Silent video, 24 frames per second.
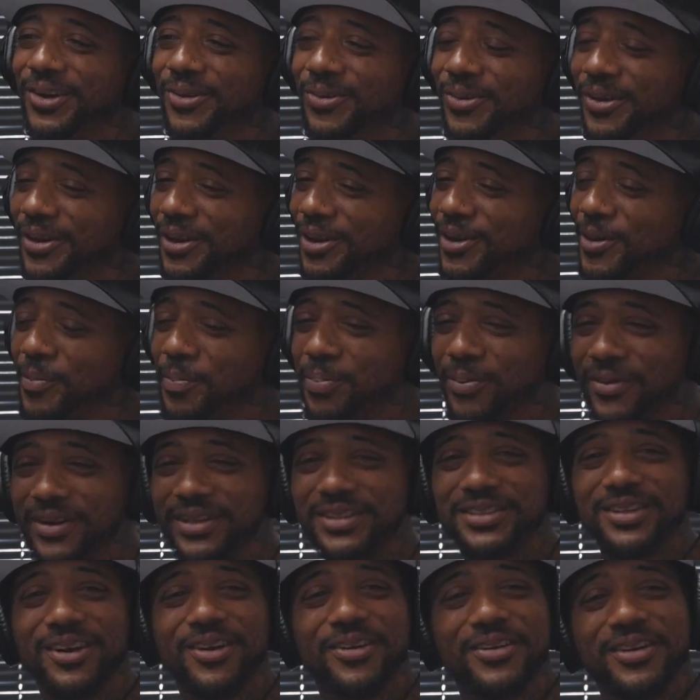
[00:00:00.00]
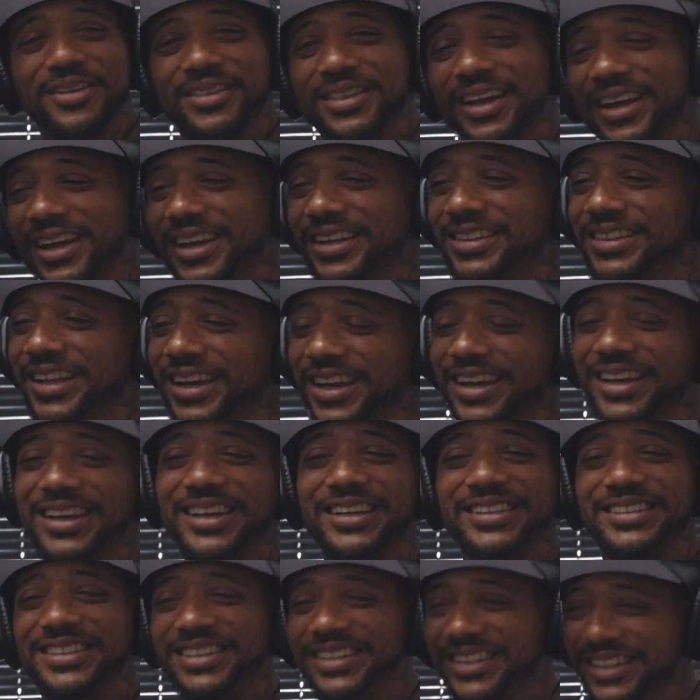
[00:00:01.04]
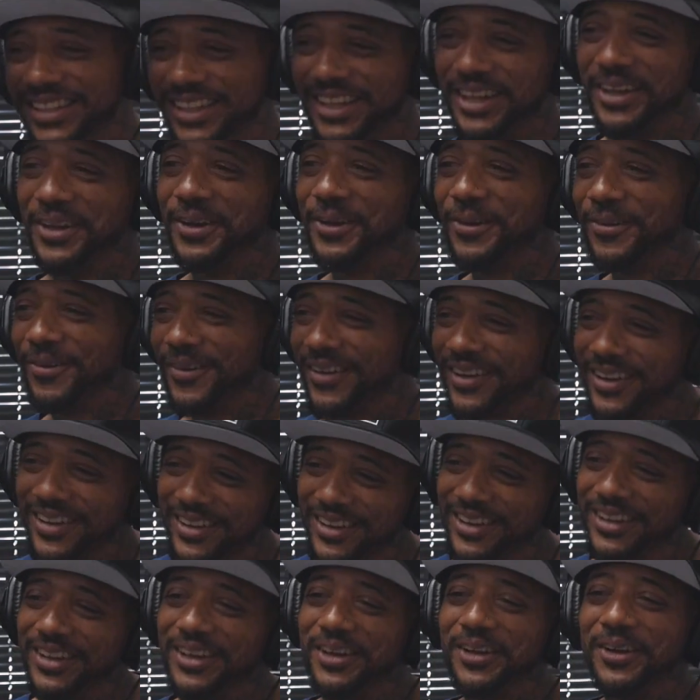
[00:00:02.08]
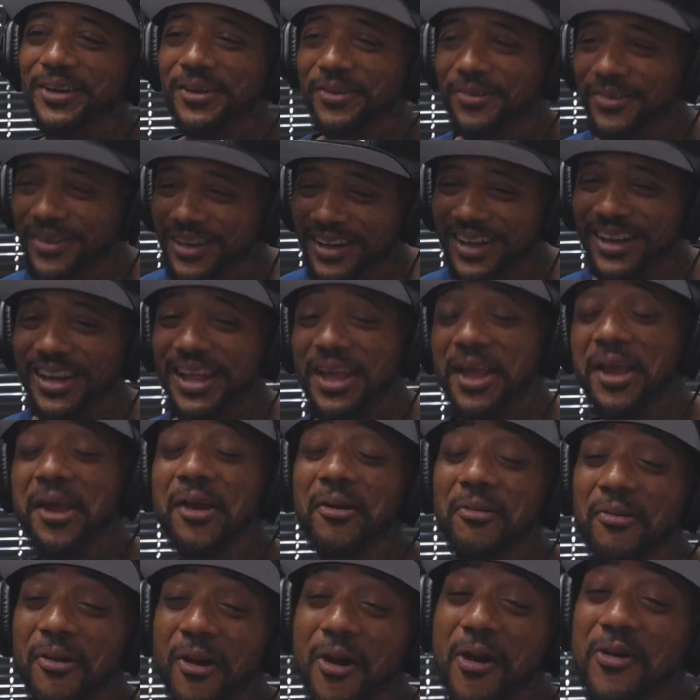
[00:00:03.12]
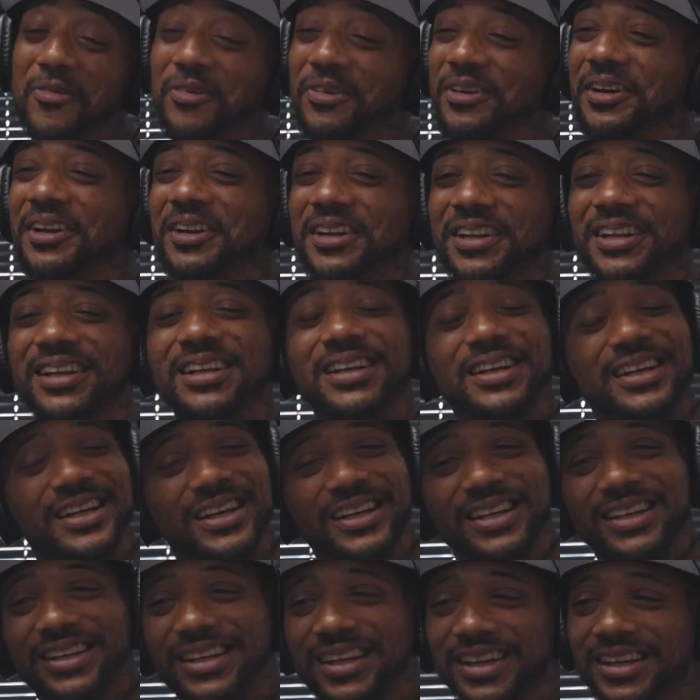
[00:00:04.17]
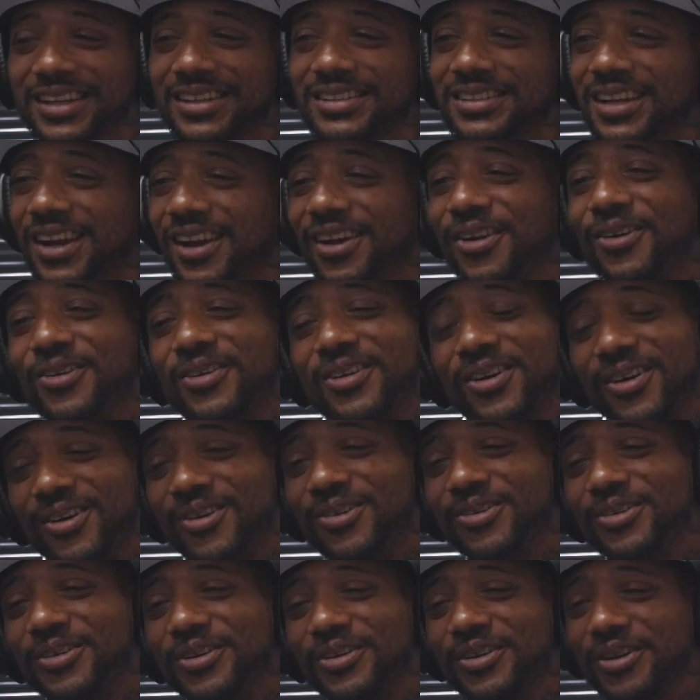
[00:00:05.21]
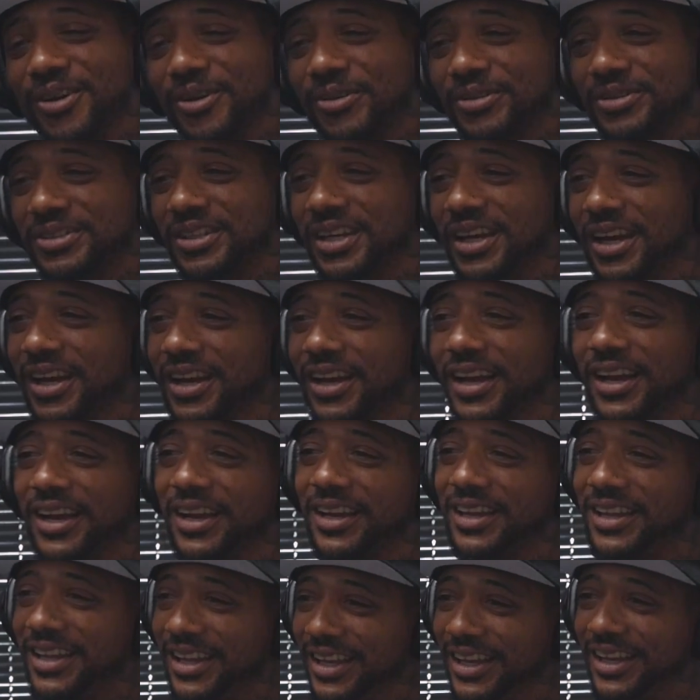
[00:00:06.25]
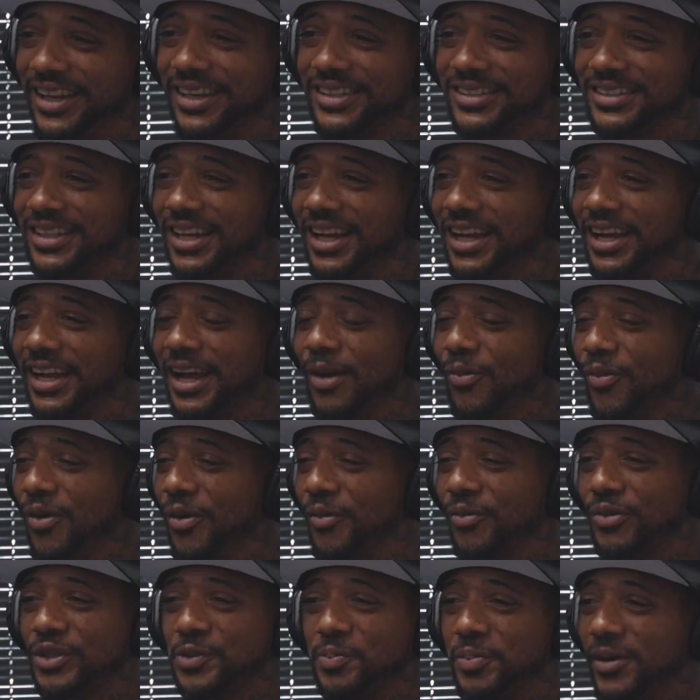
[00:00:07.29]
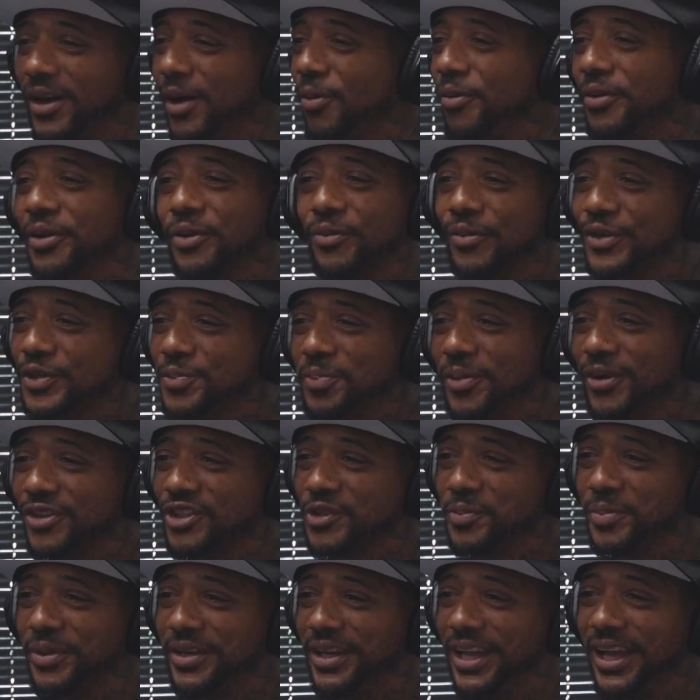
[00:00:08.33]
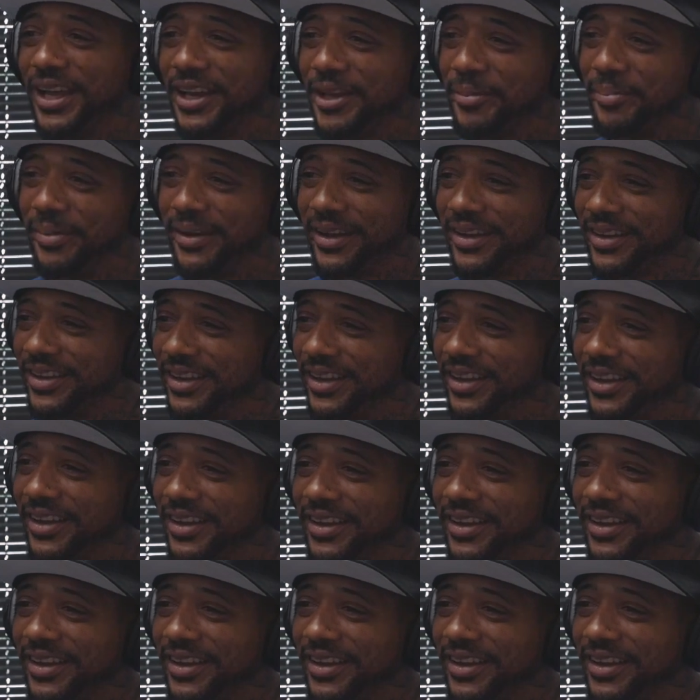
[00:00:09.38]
with a Caprice on the things and with a Land Rover and yeah, it's all gone, you know what I'm saying? I got kids now. I wasn't a responsible daddy back then.